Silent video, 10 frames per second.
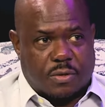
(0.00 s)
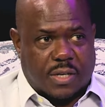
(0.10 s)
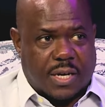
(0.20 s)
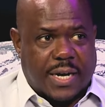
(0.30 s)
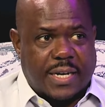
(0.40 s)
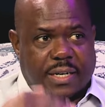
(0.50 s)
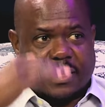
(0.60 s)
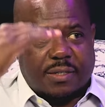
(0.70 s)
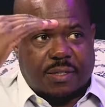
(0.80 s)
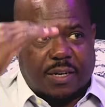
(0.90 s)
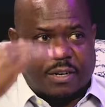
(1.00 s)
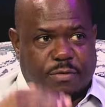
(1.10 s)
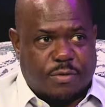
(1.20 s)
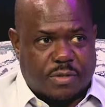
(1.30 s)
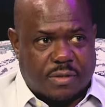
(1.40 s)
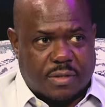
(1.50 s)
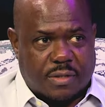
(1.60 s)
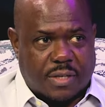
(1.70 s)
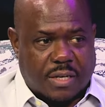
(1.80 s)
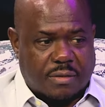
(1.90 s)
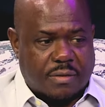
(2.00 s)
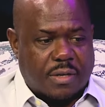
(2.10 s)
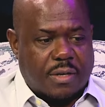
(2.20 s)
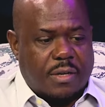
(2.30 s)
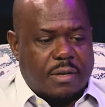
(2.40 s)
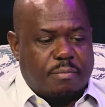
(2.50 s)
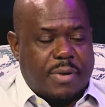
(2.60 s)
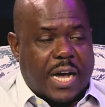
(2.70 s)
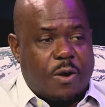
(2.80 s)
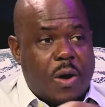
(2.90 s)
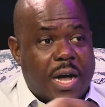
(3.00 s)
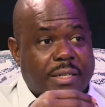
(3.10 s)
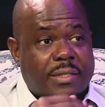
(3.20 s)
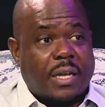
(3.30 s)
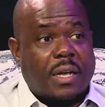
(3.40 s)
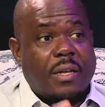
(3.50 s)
So there are hierarchies and levels in this thing. Powers,